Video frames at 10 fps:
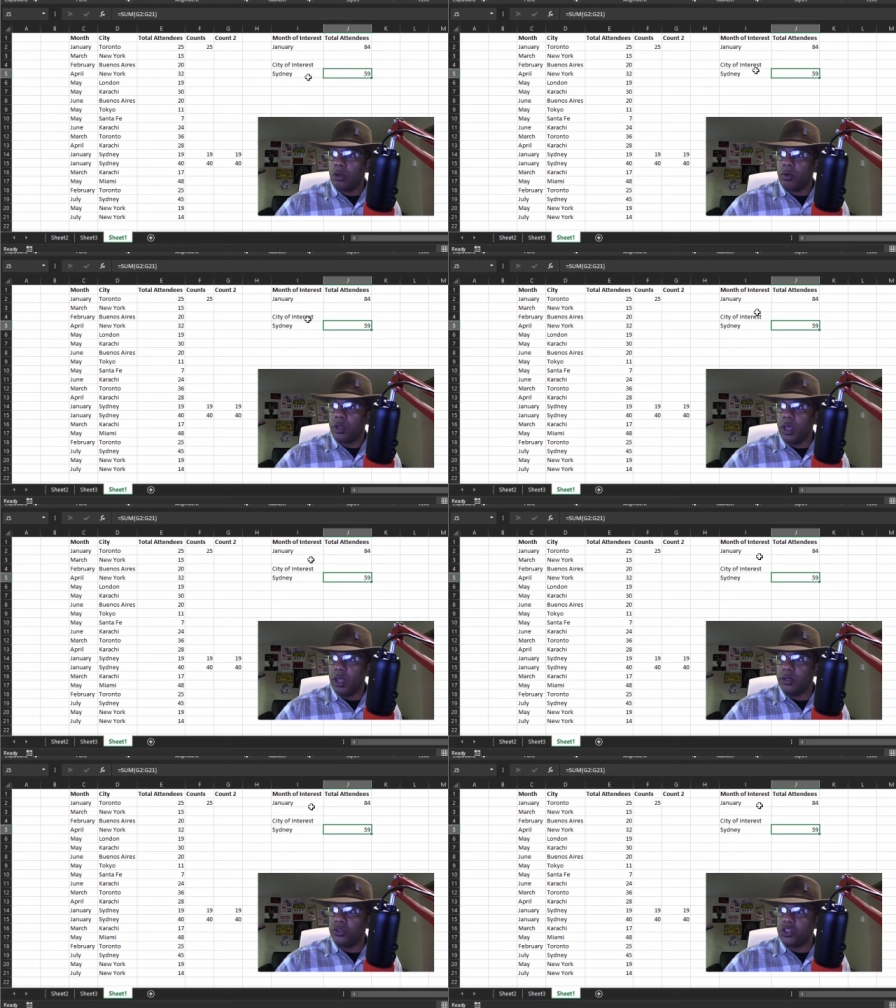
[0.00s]
we
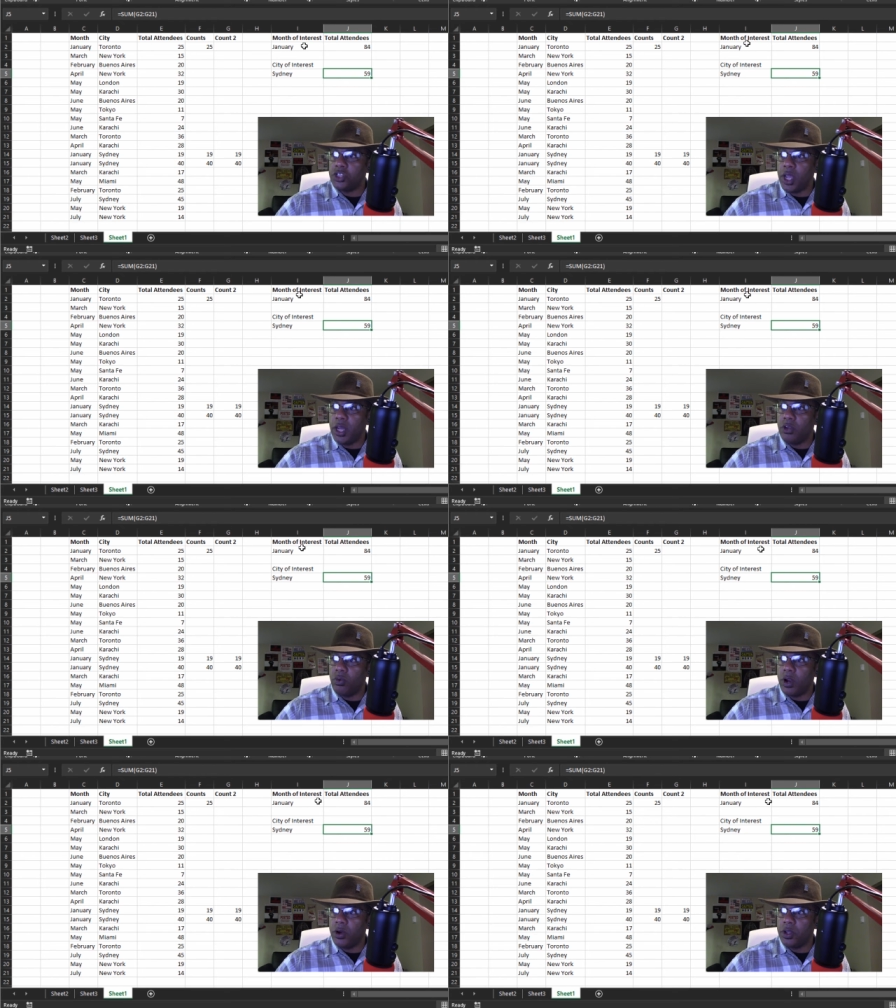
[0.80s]
had
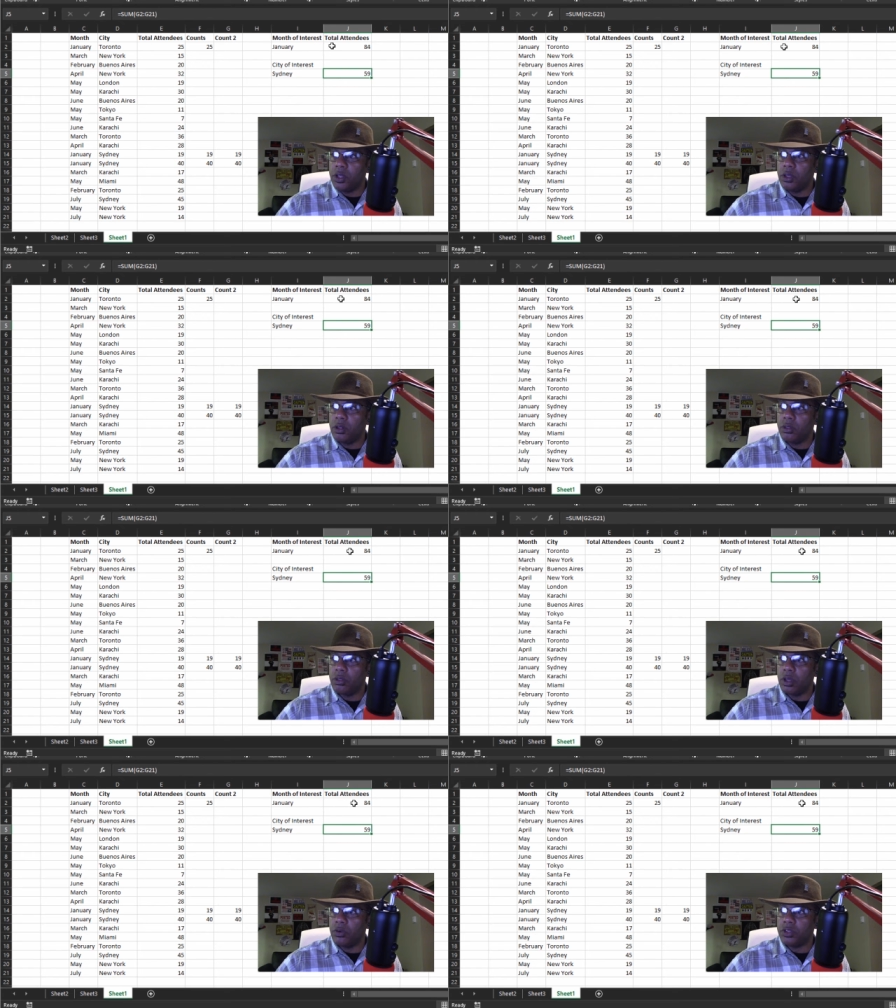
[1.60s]
January,
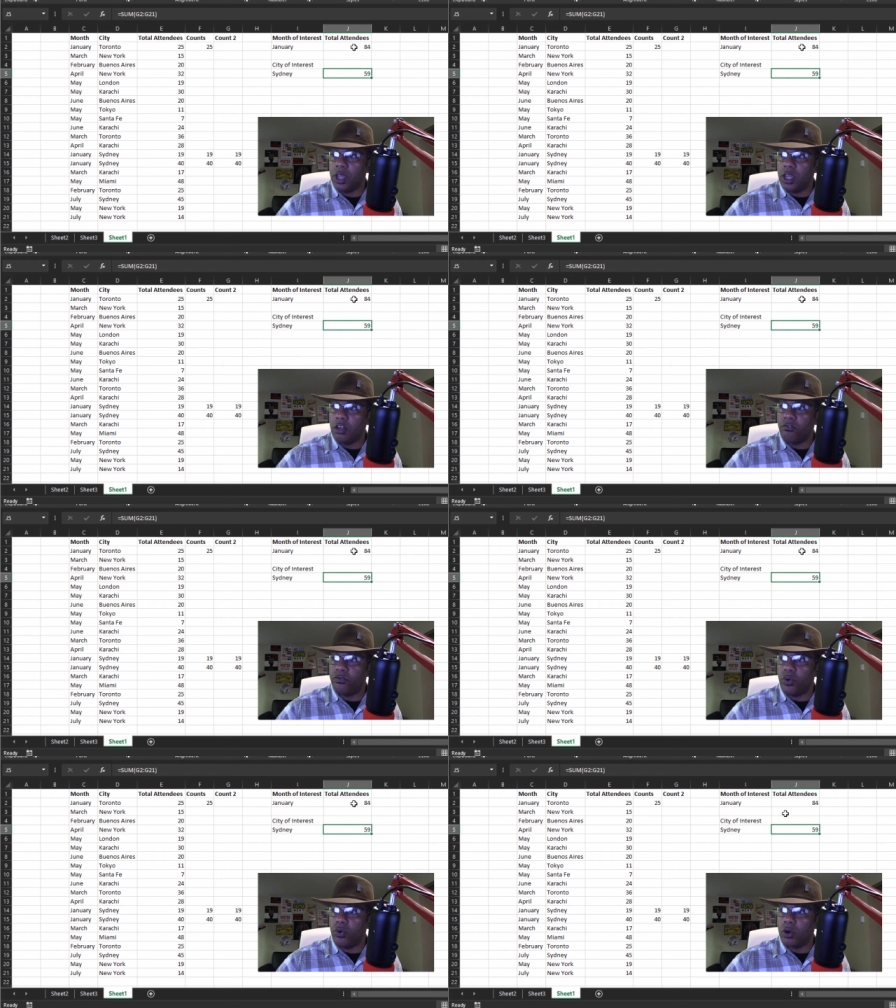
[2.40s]
there was
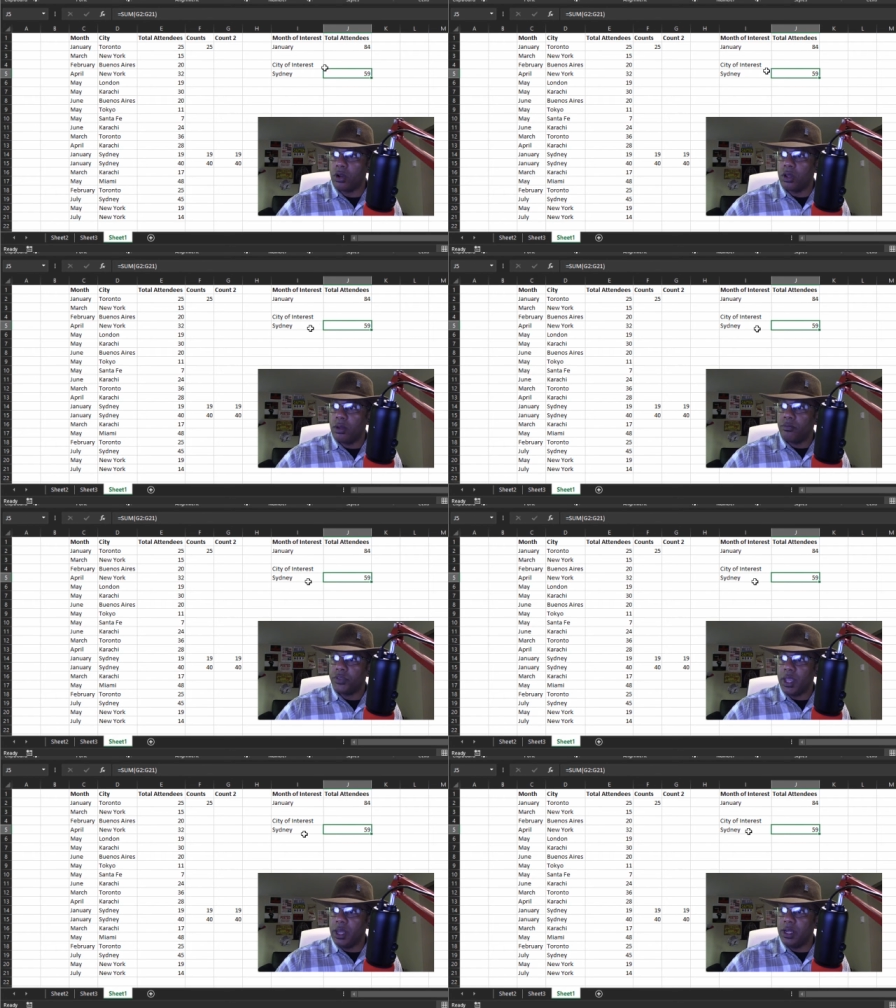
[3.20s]
84.
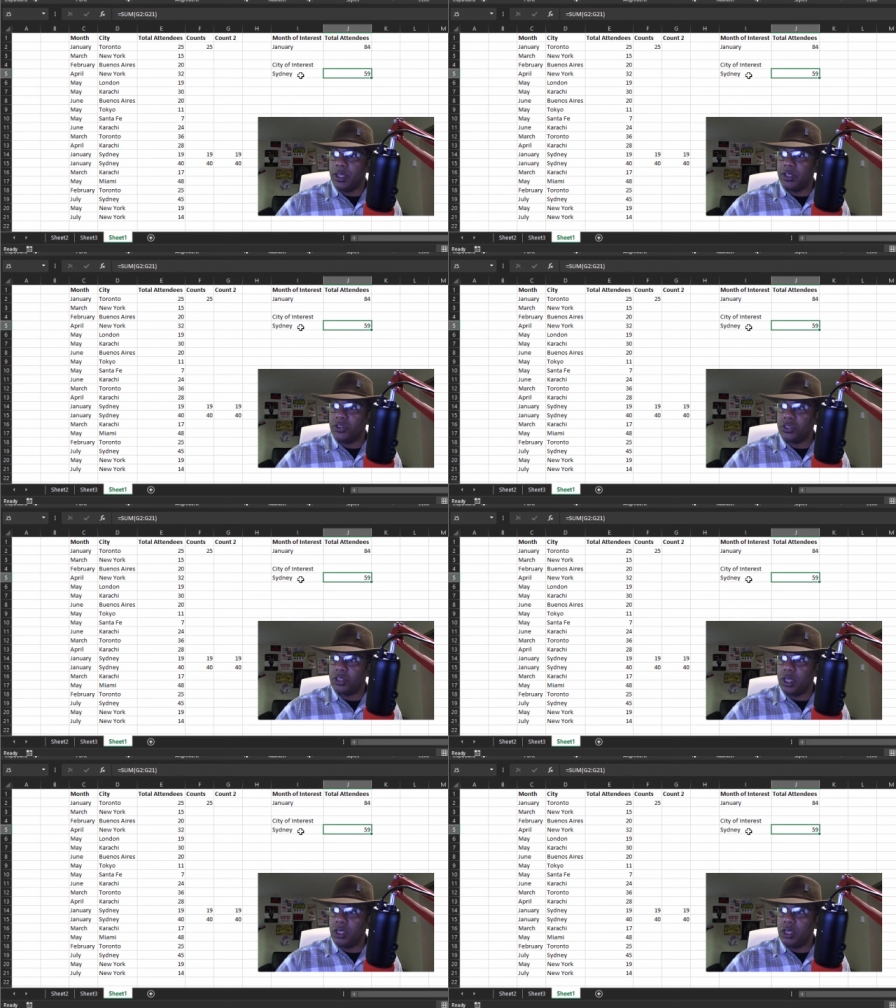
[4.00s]
And in
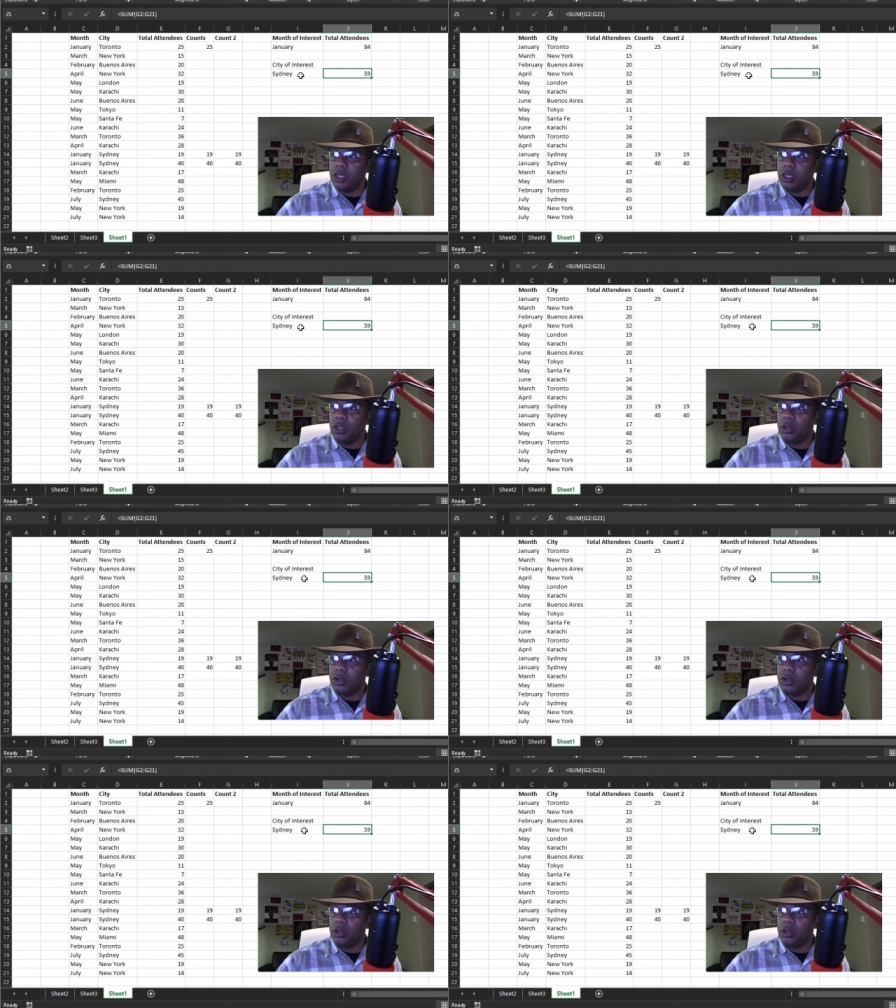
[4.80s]
Sydney,